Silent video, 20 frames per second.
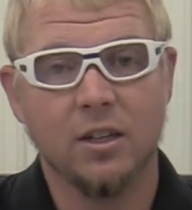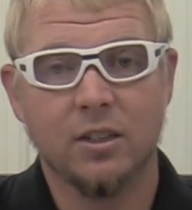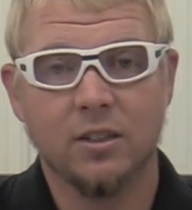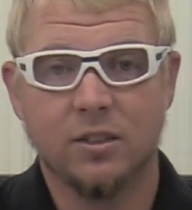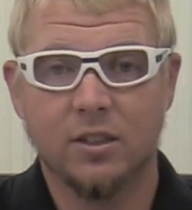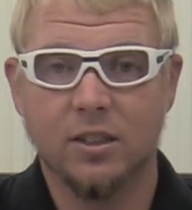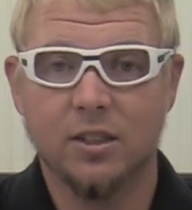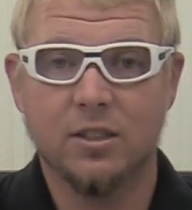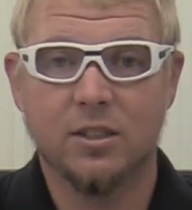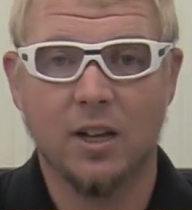
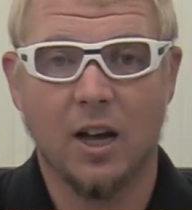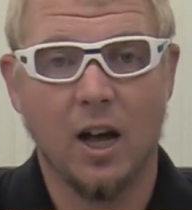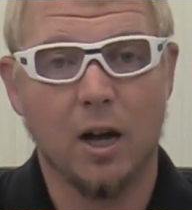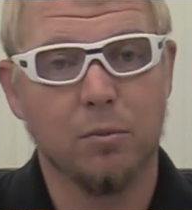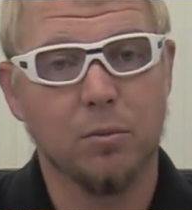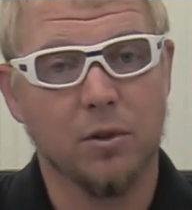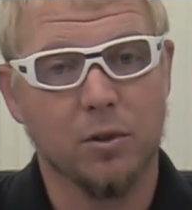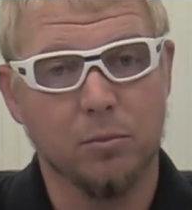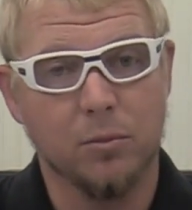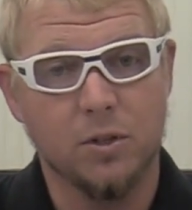to the
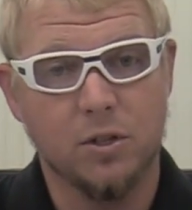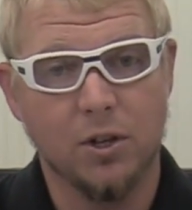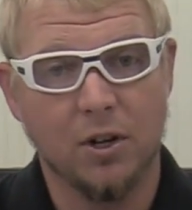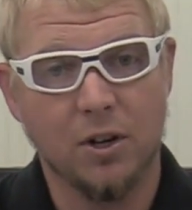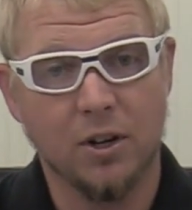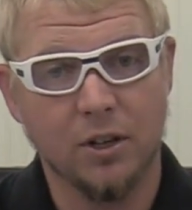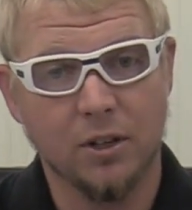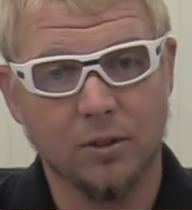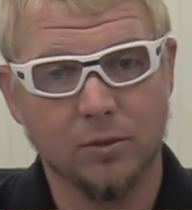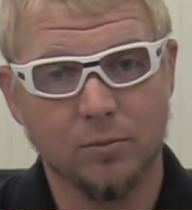top of the
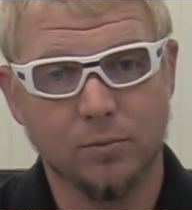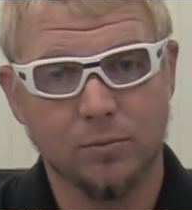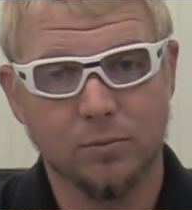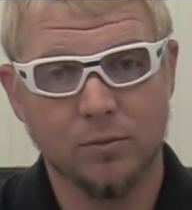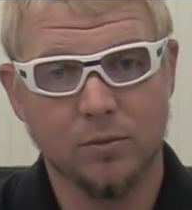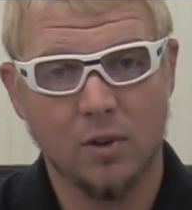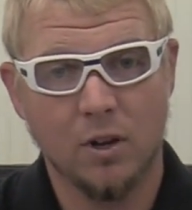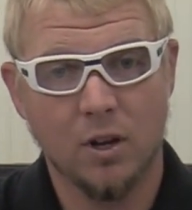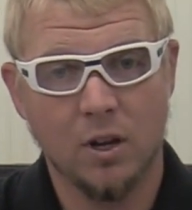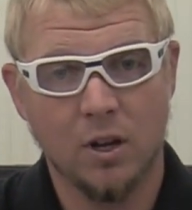material.
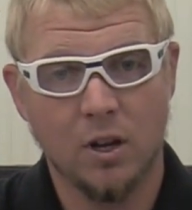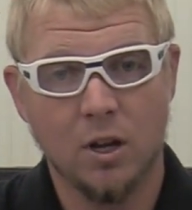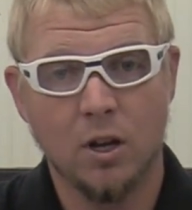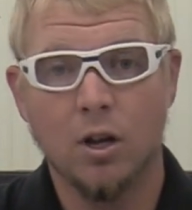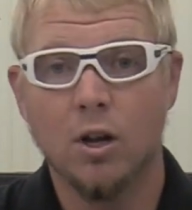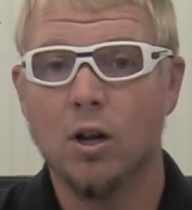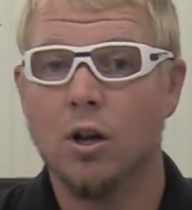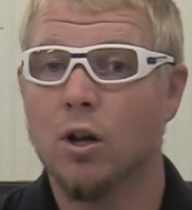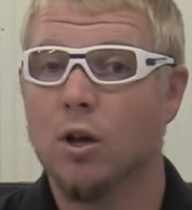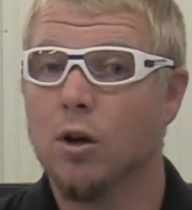
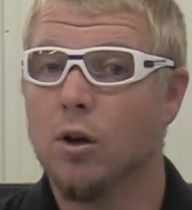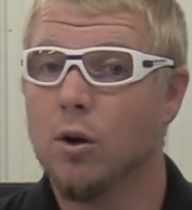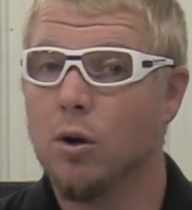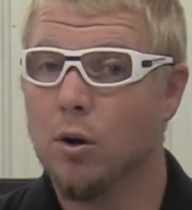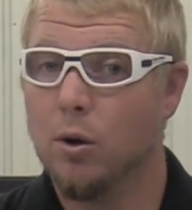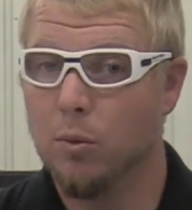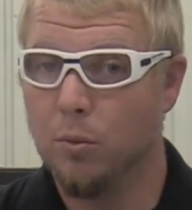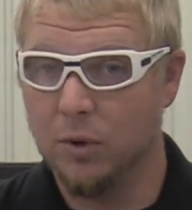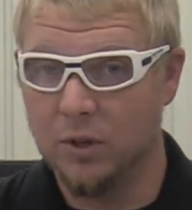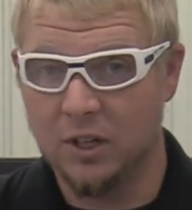
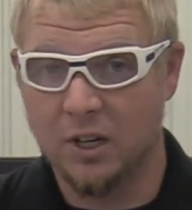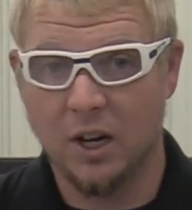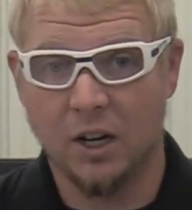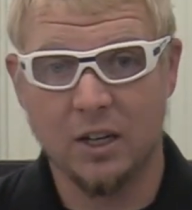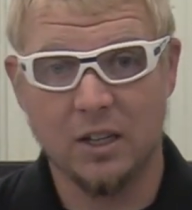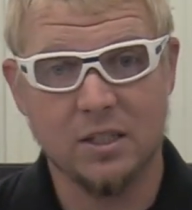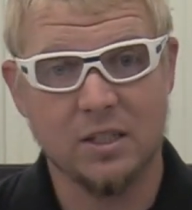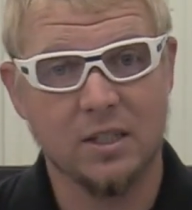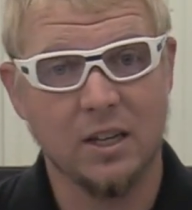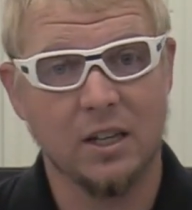When
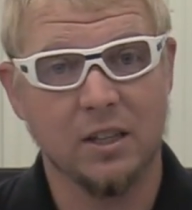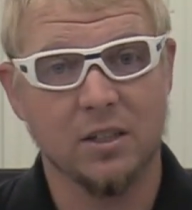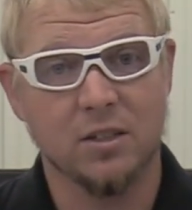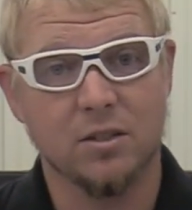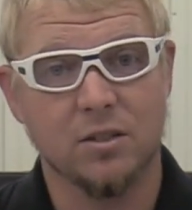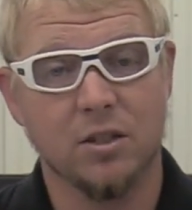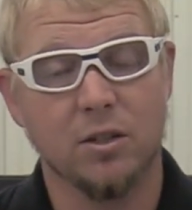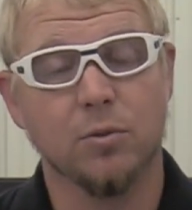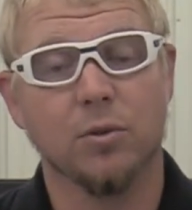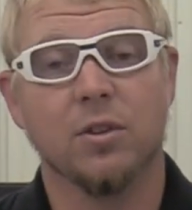cutting stainless
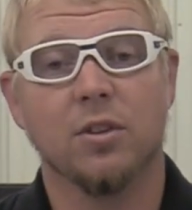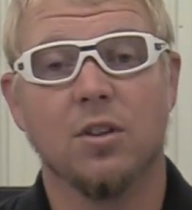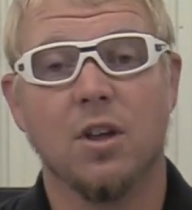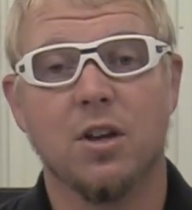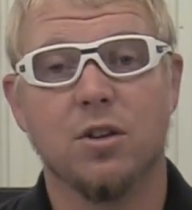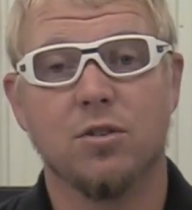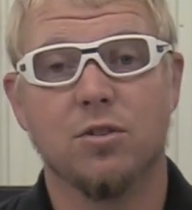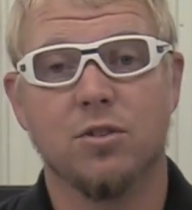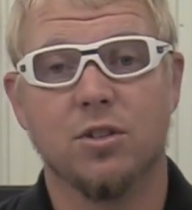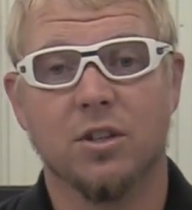steel with
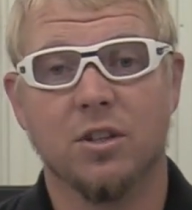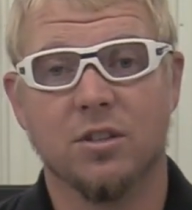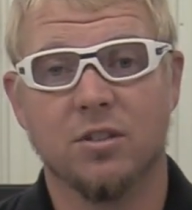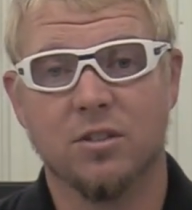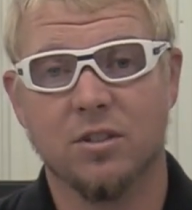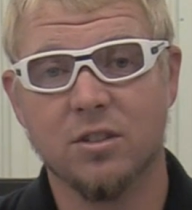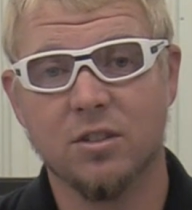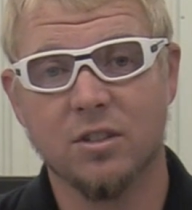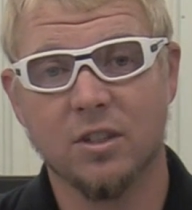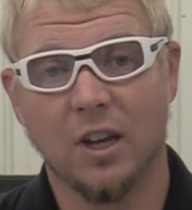nitrogen
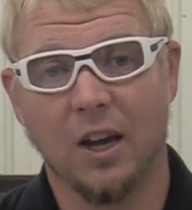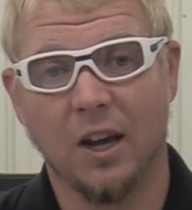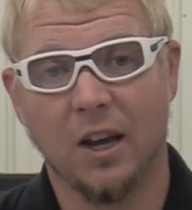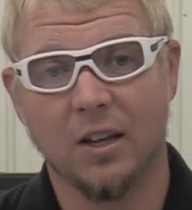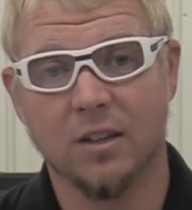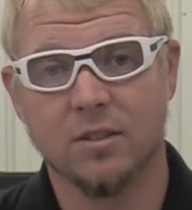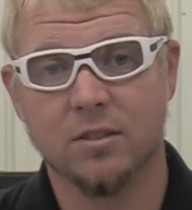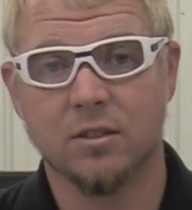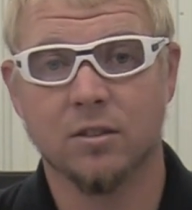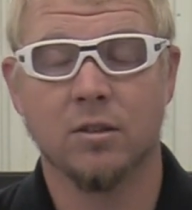assist
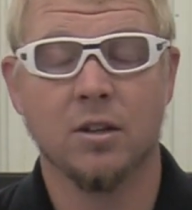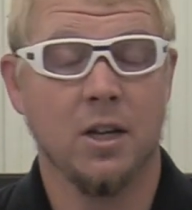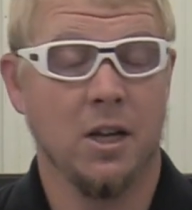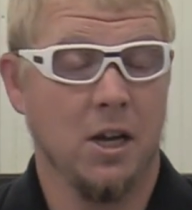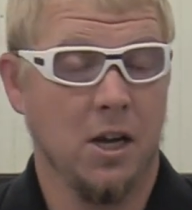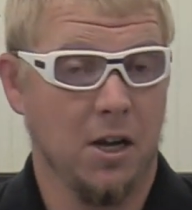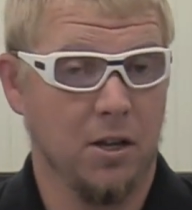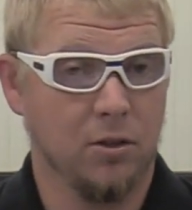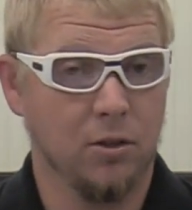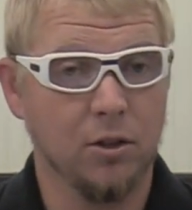gas
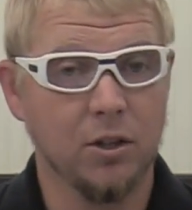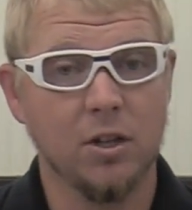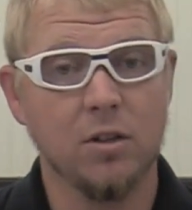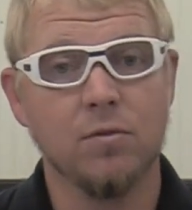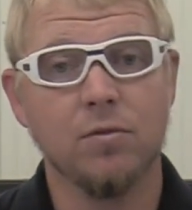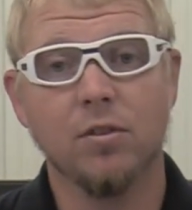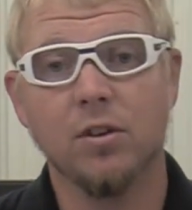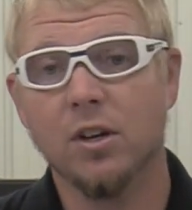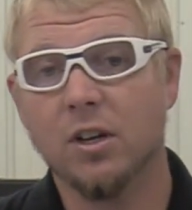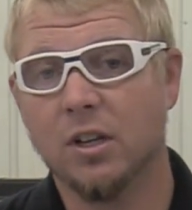and looking
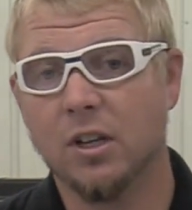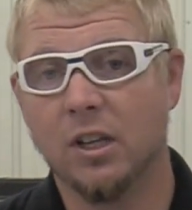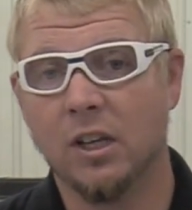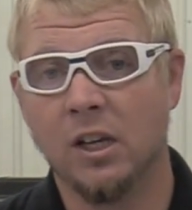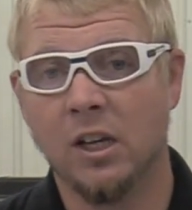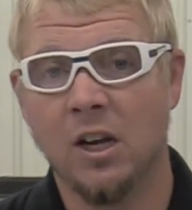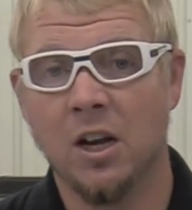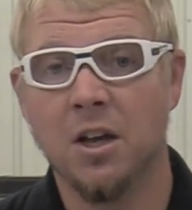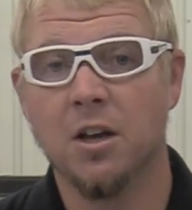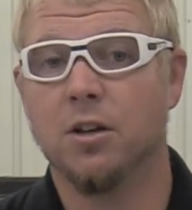for a
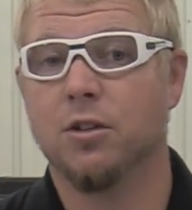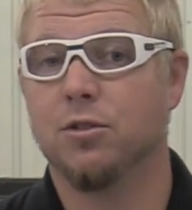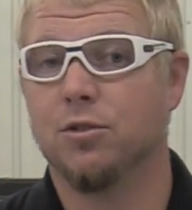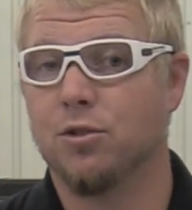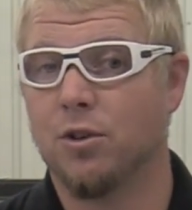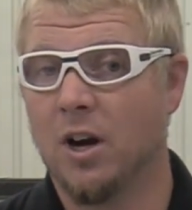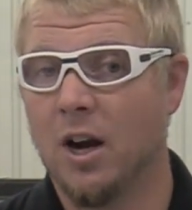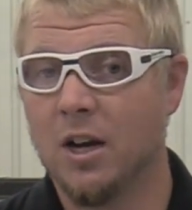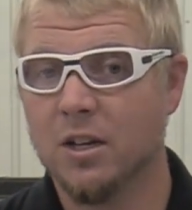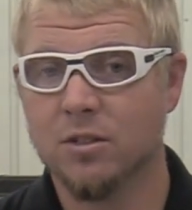clean,
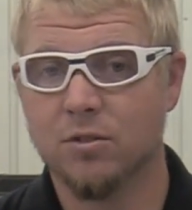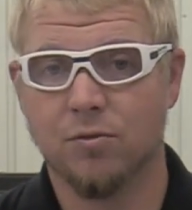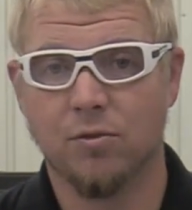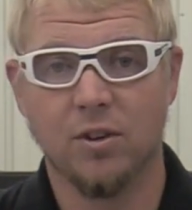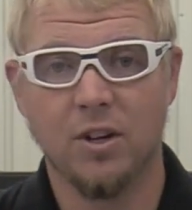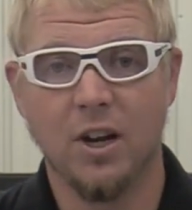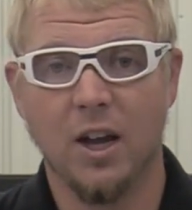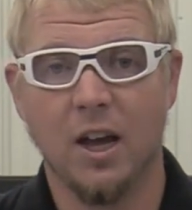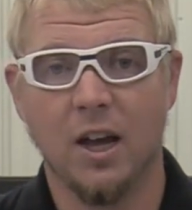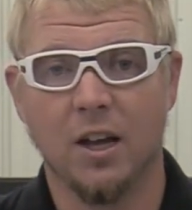
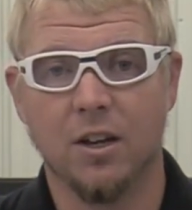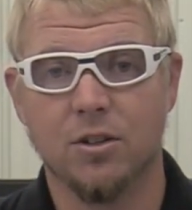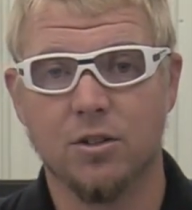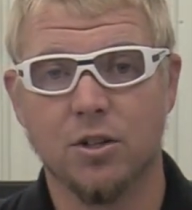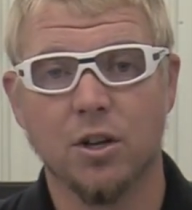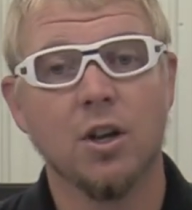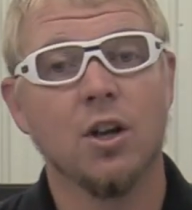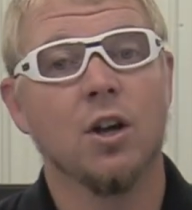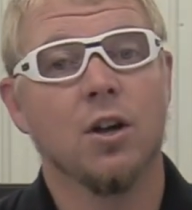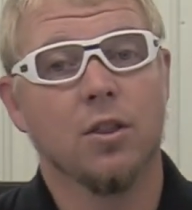dross-free
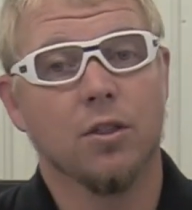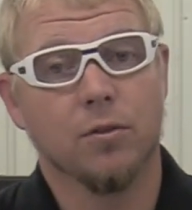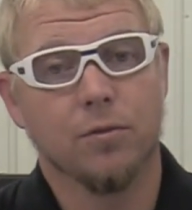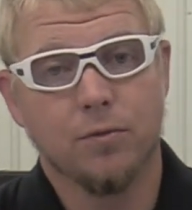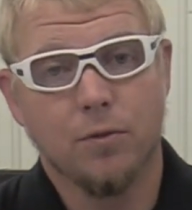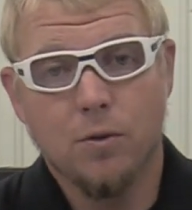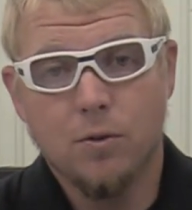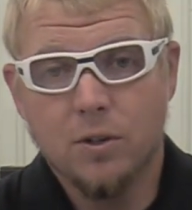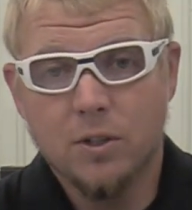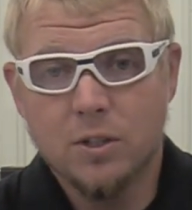edge, the
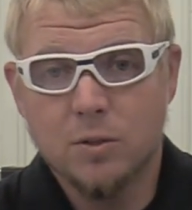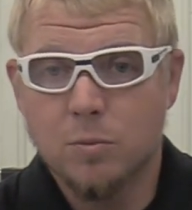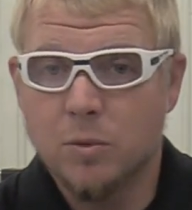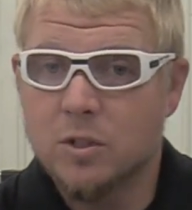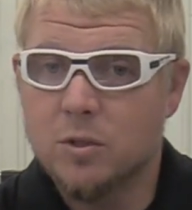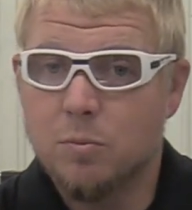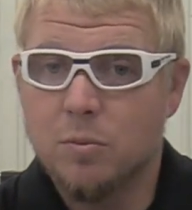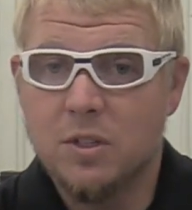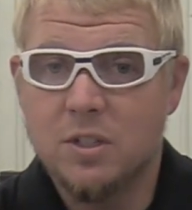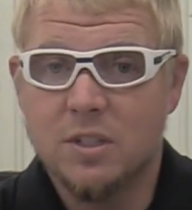focus
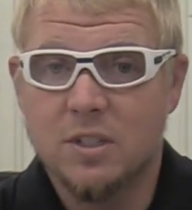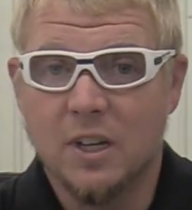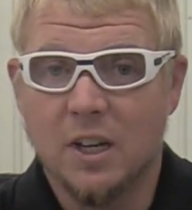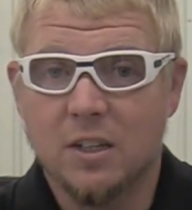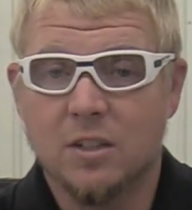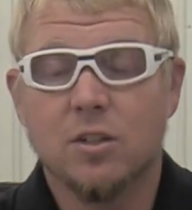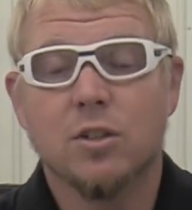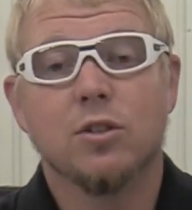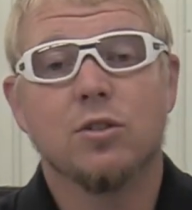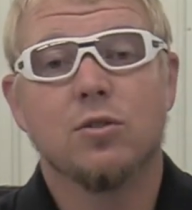must be
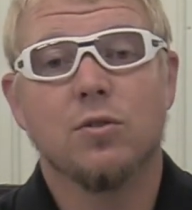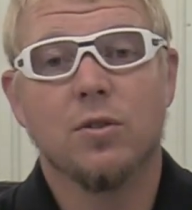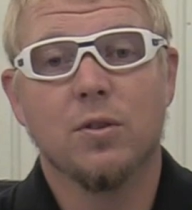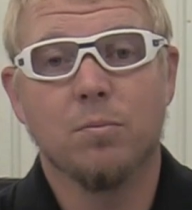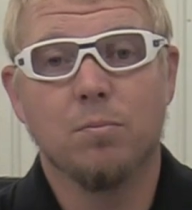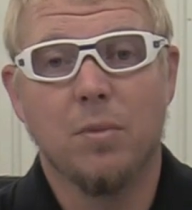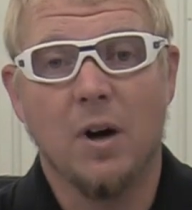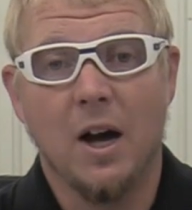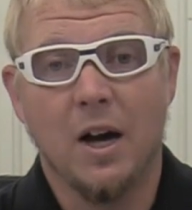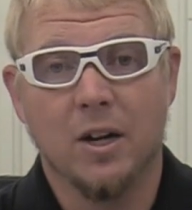set to the
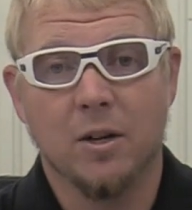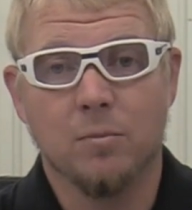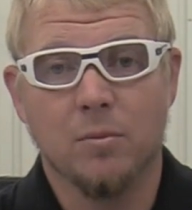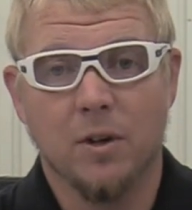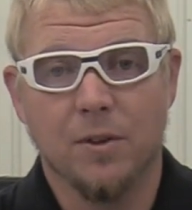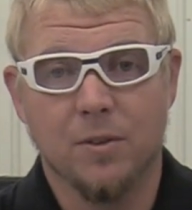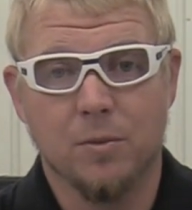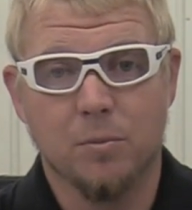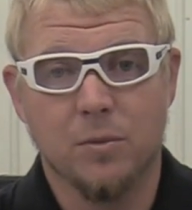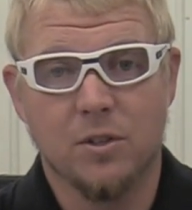bottom
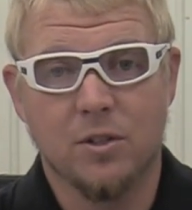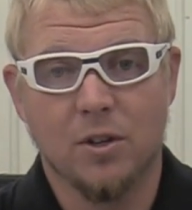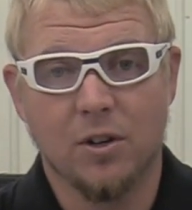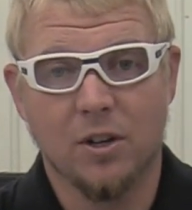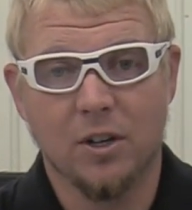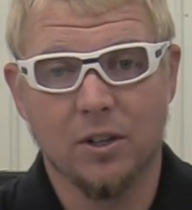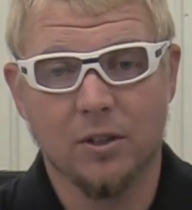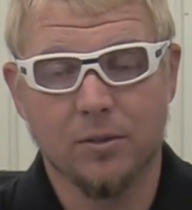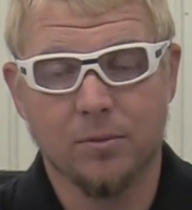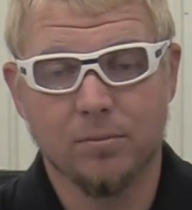of the
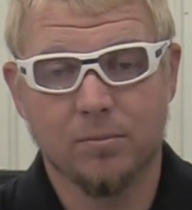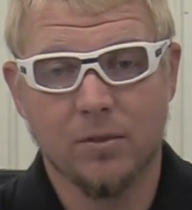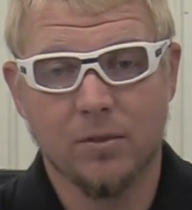material.